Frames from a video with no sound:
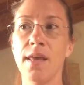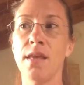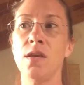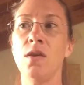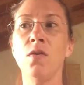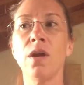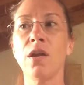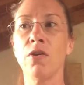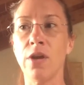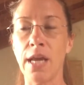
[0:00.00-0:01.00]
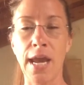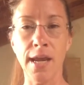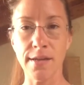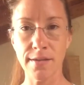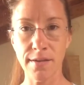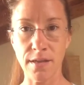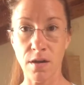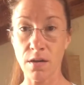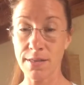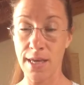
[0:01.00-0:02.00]
that you can create
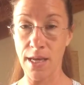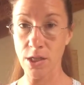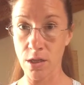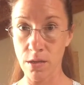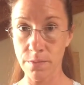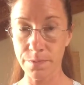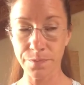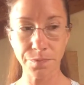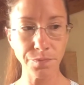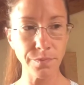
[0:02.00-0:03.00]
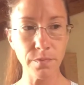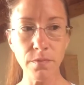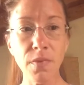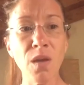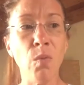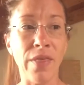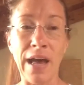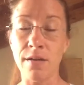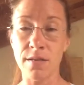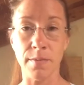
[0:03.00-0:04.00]
intoxication
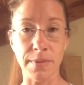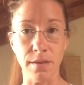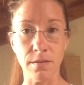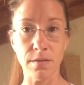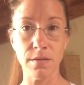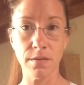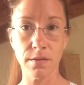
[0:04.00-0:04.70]
without a substance.